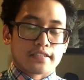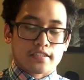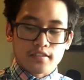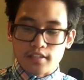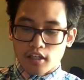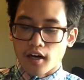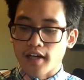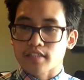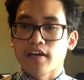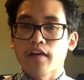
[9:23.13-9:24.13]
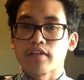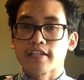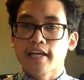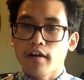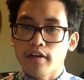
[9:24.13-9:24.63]
Just the cost of having to
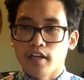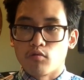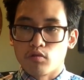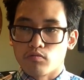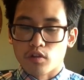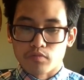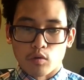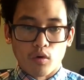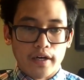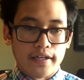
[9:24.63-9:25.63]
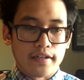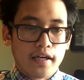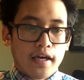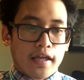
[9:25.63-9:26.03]
carry out World War I, and